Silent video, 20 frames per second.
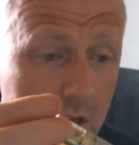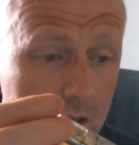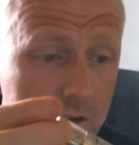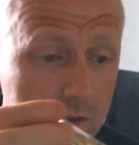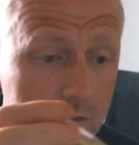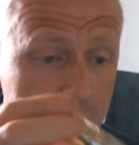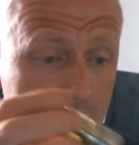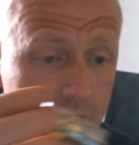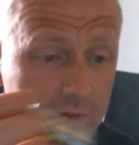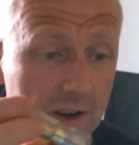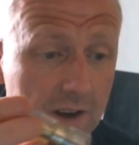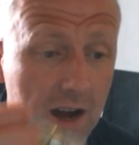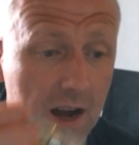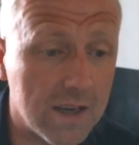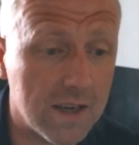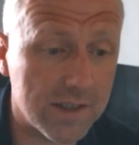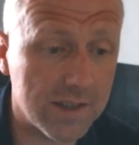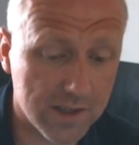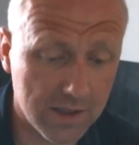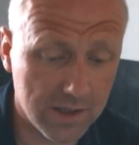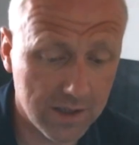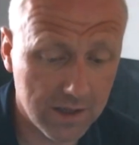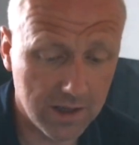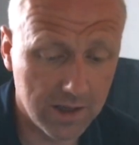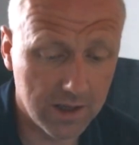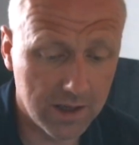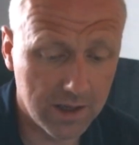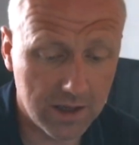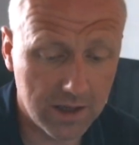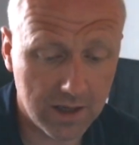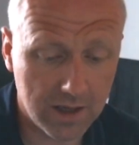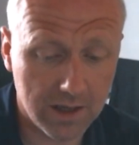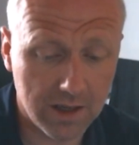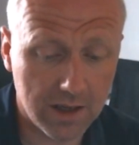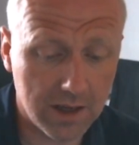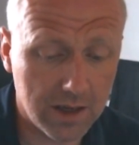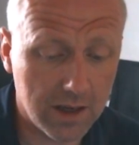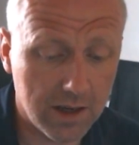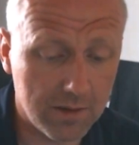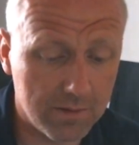suffice
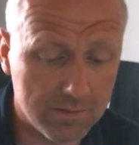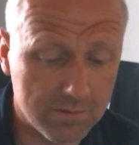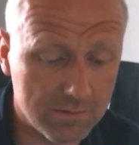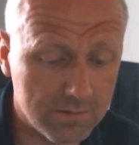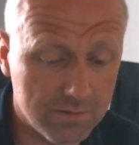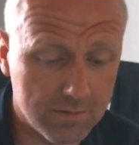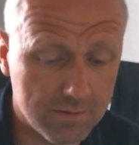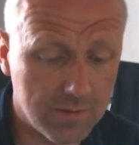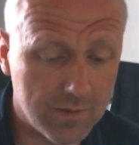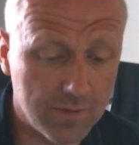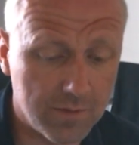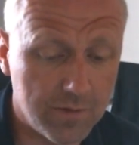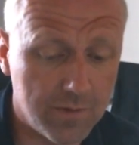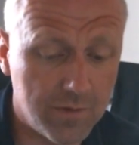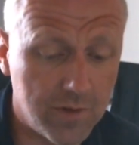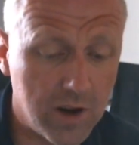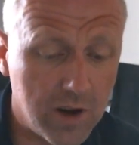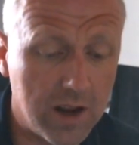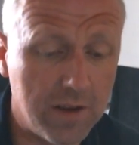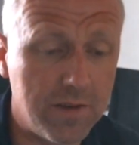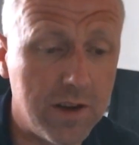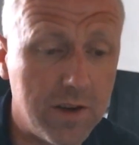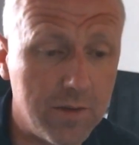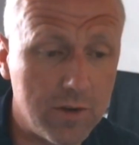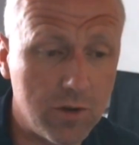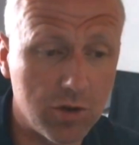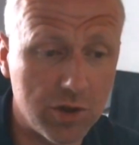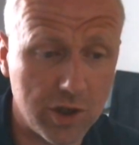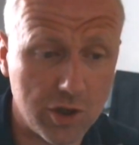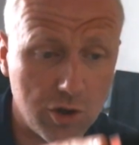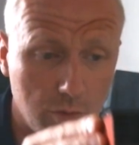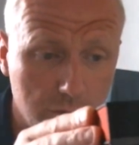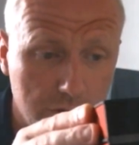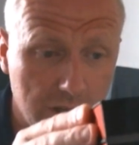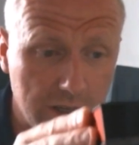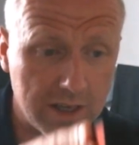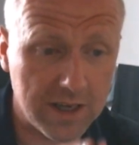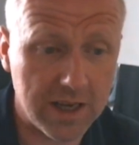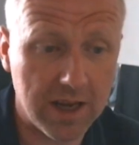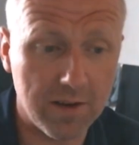for because it comes
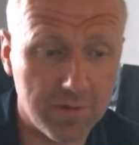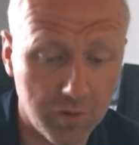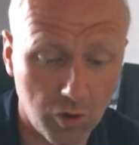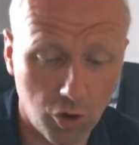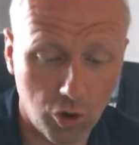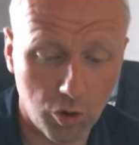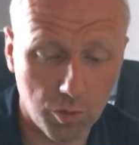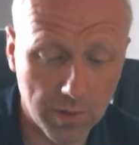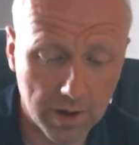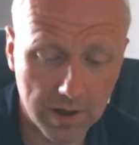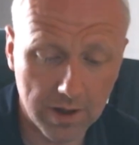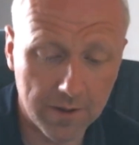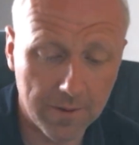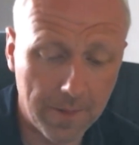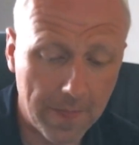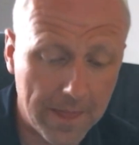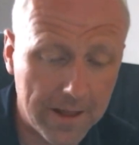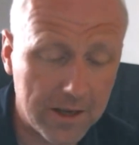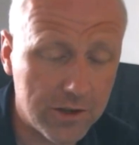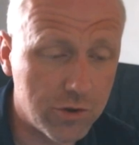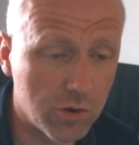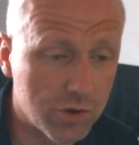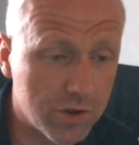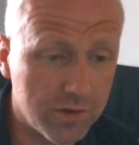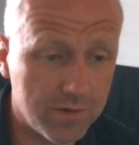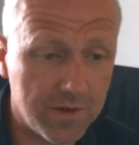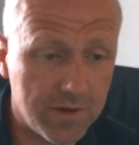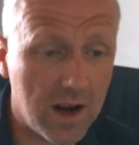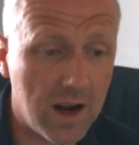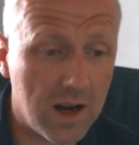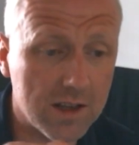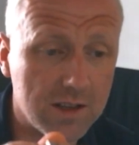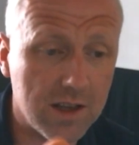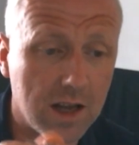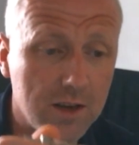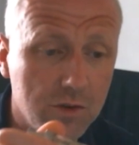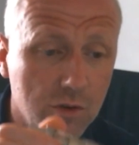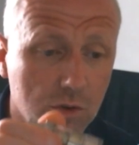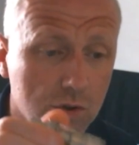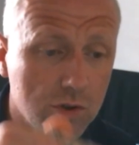in a kit form. It does suffice,
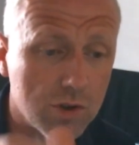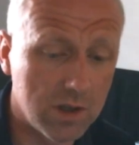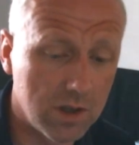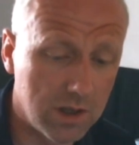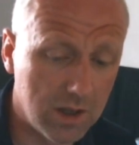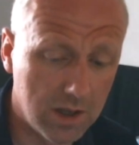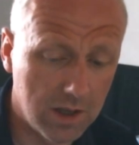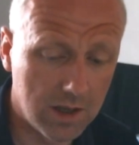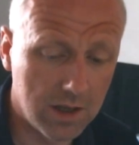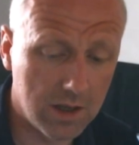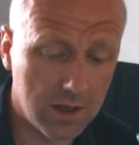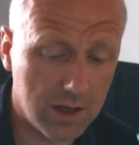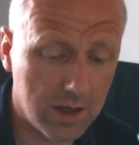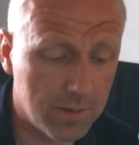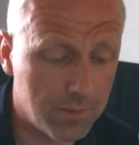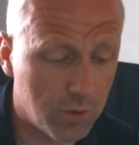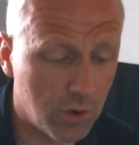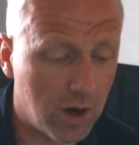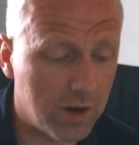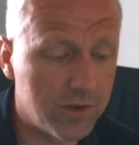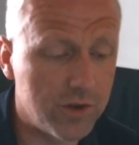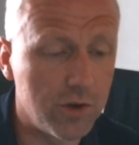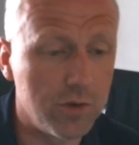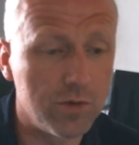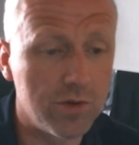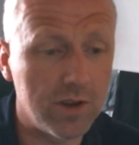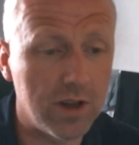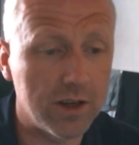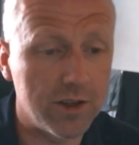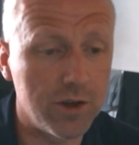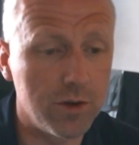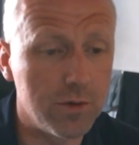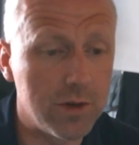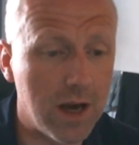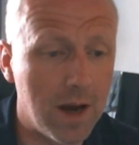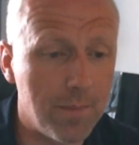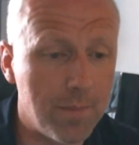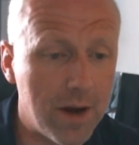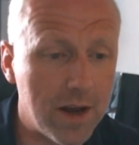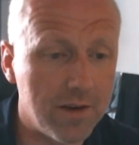that does. But I do
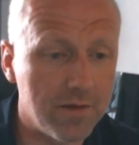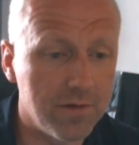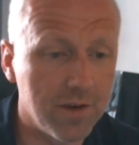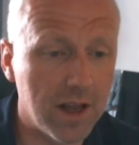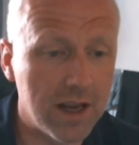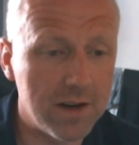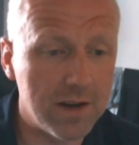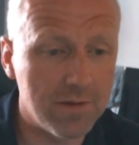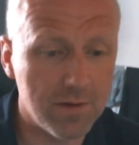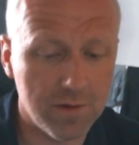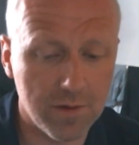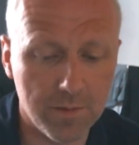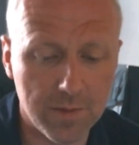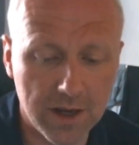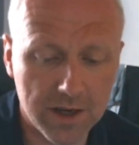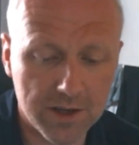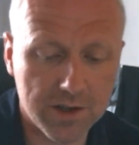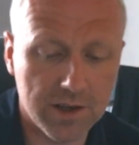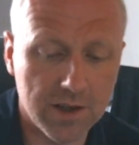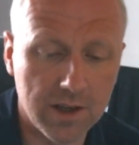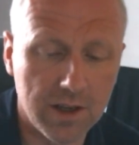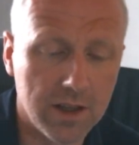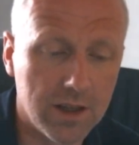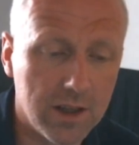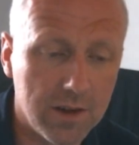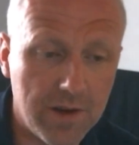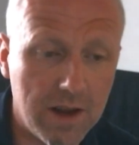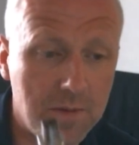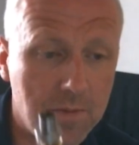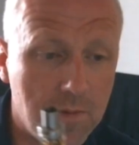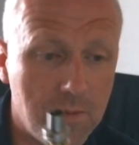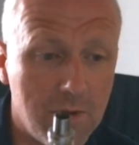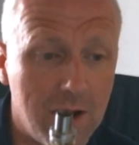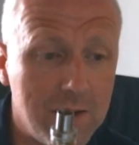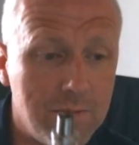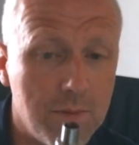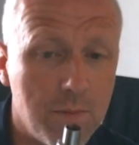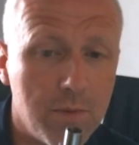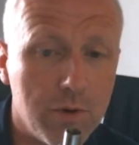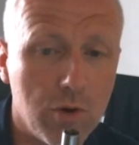get better flavour from this. The
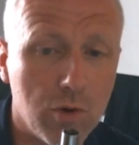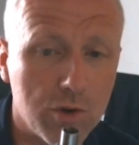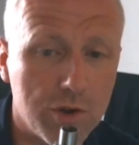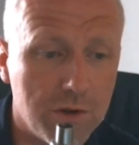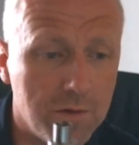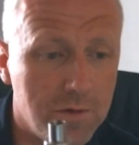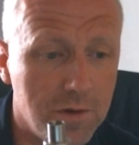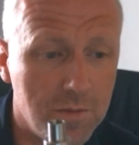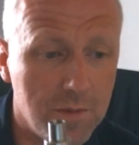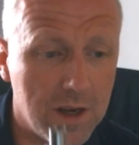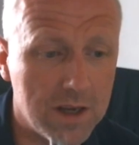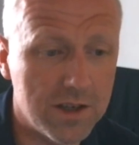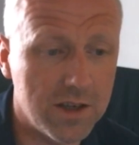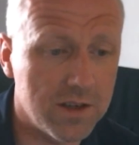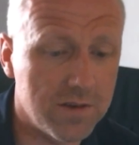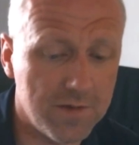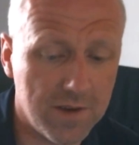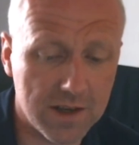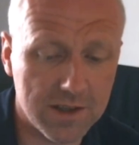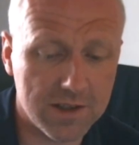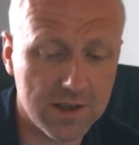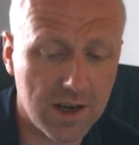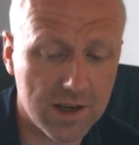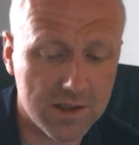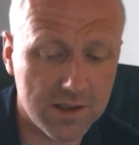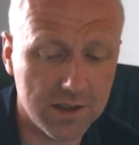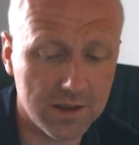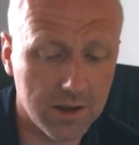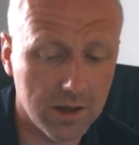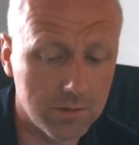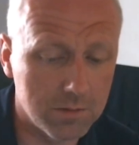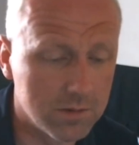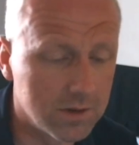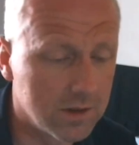vapor production from this is fantastic though.